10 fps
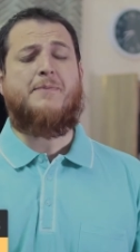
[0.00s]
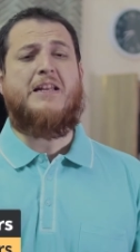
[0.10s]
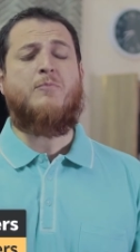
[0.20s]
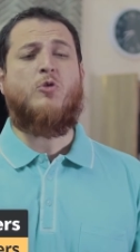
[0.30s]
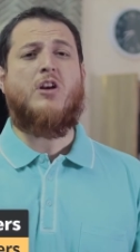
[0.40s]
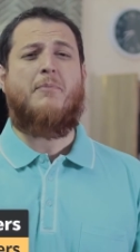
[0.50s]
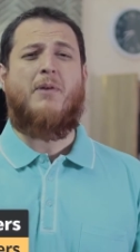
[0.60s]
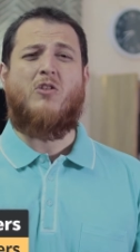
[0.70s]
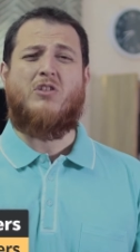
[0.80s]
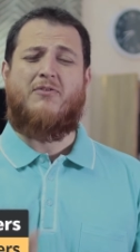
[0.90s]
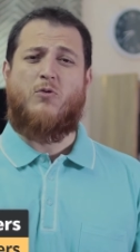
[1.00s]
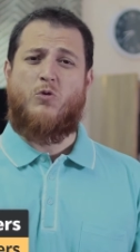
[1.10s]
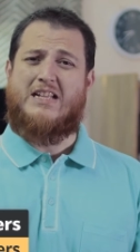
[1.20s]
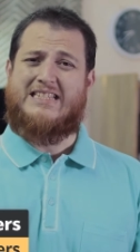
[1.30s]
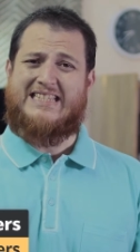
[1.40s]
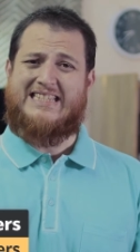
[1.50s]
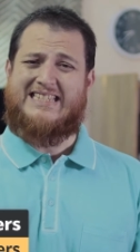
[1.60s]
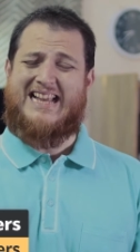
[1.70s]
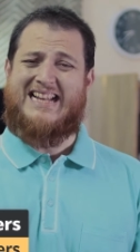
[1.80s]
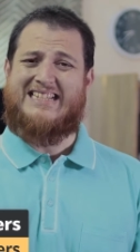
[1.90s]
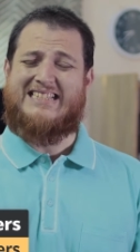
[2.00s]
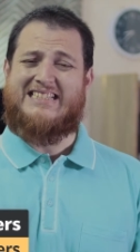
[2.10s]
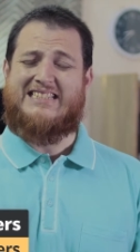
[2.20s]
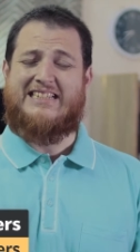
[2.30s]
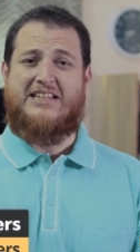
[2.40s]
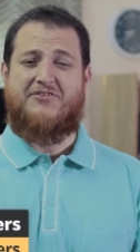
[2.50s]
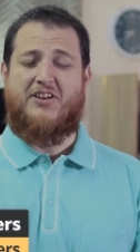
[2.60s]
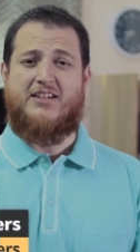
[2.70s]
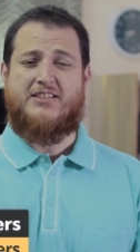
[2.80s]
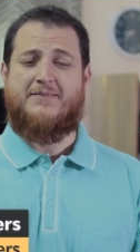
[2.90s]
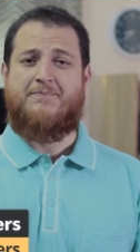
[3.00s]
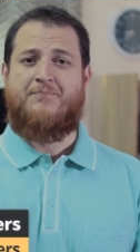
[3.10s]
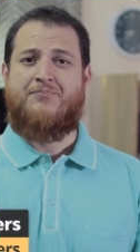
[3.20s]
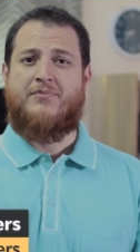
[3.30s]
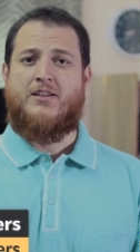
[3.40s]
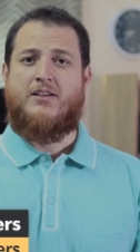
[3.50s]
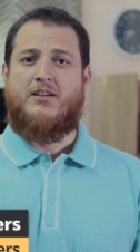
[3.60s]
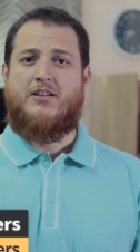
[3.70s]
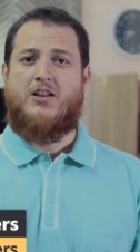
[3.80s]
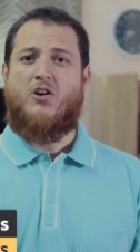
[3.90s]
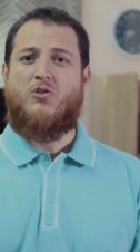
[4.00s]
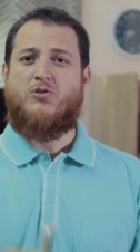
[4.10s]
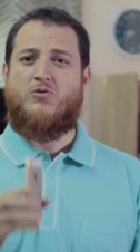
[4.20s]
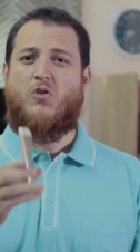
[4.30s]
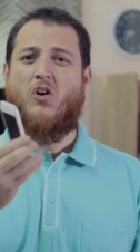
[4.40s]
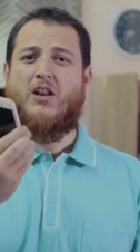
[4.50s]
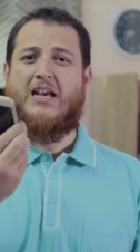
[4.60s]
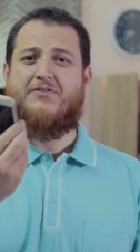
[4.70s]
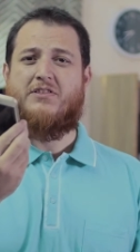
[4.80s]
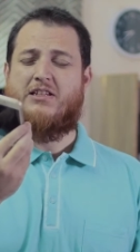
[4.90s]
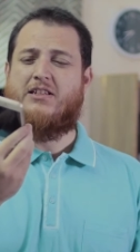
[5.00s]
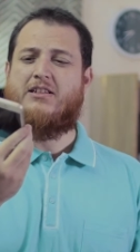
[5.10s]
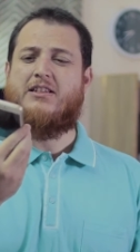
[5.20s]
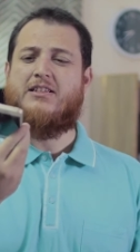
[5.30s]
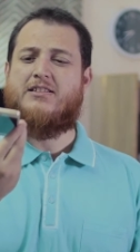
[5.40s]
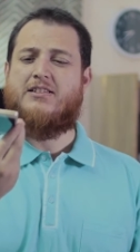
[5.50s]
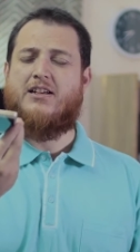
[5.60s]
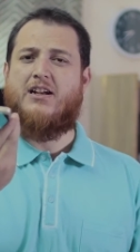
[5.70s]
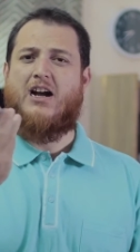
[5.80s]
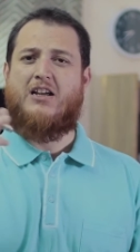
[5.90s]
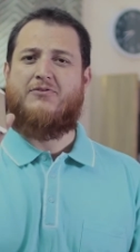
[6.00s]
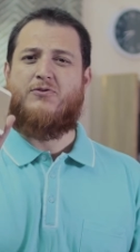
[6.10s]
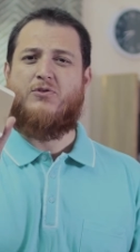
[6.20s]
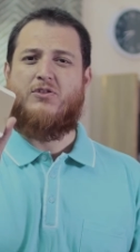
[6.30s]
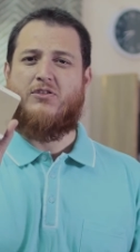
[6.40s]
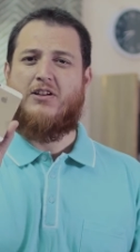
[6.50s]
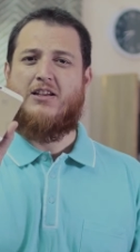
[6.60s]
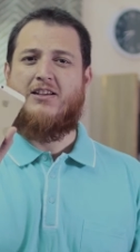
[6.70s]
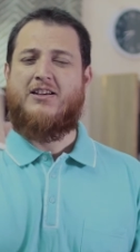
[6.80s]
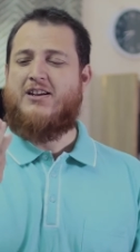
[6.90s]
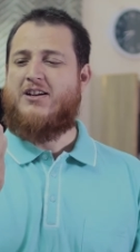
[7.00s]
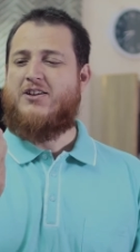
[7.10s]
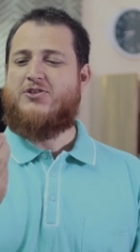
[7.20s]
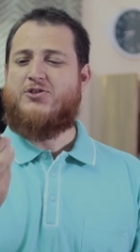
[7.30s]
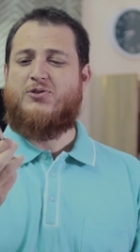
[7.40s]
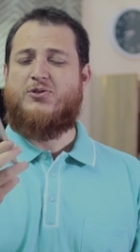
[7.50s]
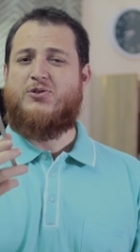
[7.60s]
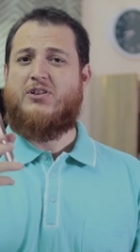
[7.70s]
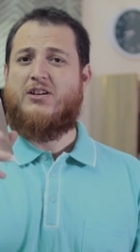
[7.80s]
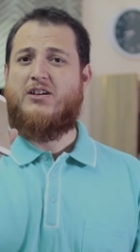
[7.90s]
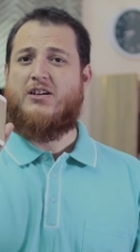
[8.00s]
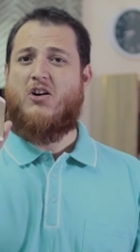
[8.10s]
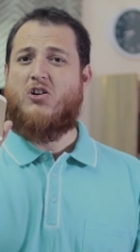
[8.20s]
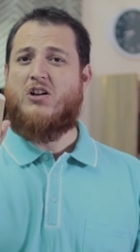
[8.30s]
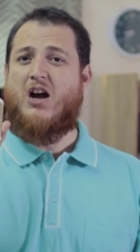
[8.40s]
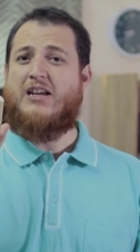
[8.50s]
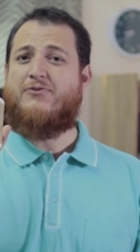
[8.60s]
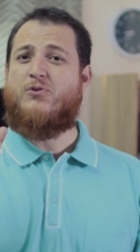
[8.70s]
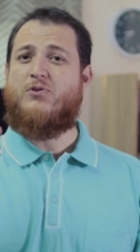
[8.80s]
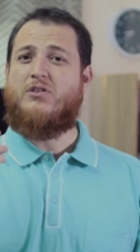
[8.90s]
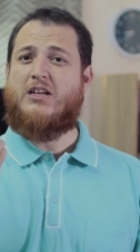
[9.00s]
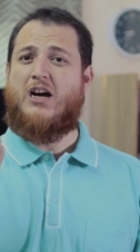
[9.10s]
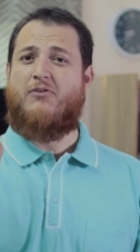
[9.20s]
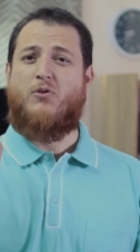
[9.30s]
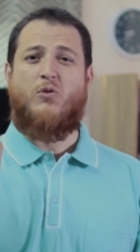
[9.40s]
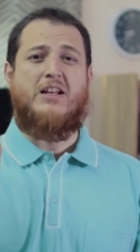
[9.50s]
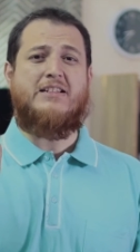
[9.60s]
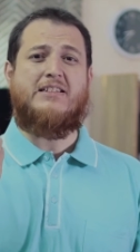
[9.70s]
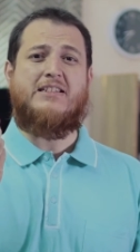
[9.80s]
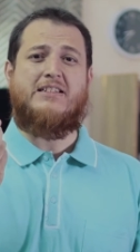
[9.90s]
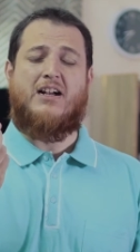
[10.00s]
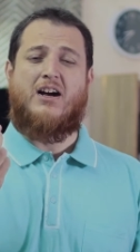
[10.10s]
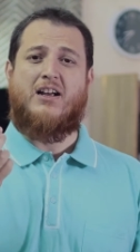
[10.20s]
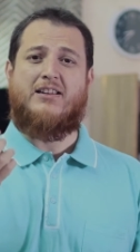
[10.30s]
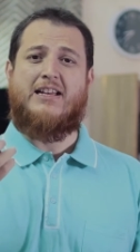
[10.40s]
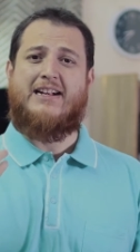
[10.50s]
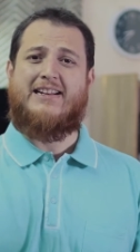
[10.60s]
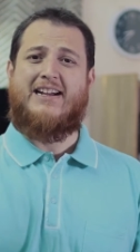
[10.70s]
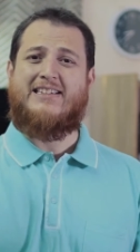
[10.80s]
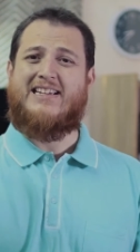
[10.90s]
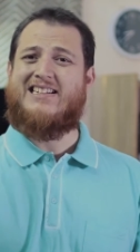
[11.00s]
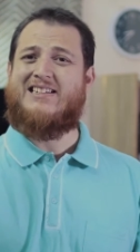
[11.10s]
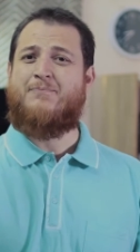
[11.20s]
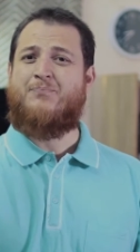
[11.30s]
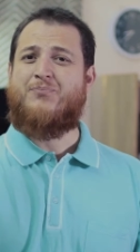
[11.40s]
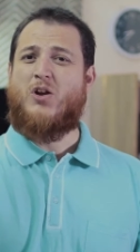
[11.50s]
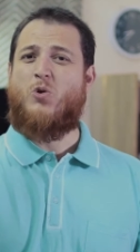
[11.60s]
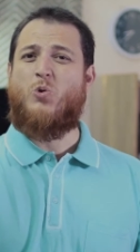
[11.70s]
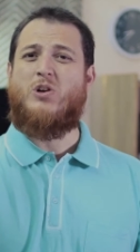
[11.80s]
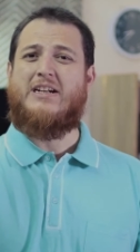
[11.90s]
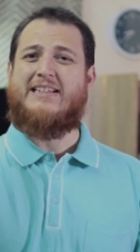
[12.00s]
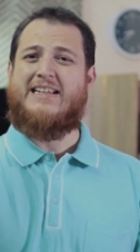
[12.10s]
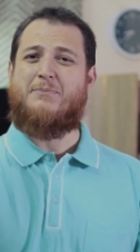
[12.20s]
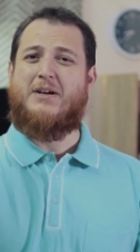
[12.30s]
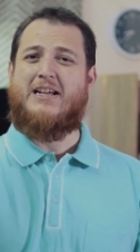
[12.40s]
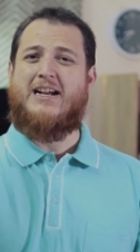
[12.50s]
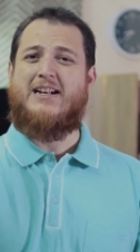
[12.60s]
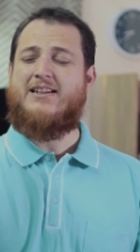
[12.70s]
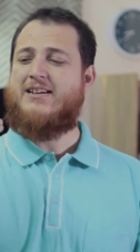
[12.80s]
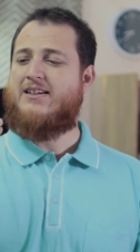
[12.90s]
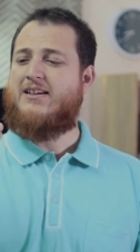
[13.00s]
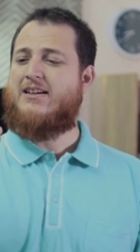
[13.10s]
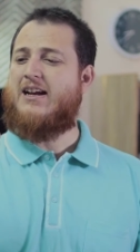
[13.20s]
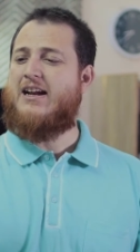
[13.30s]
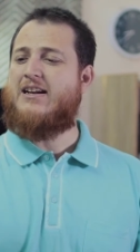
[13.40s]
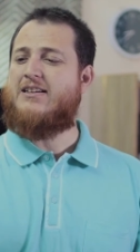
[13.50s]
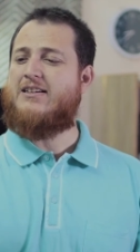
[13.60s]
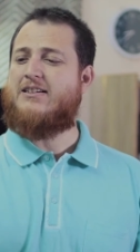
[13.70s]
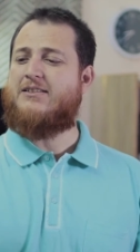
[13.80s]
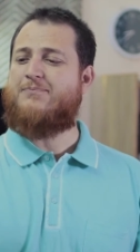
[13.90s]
explain more about affordances and signifiers. Now you all have seen this iPhone, okay? So on iPhone, the affordances are that I can hold it in my hand, and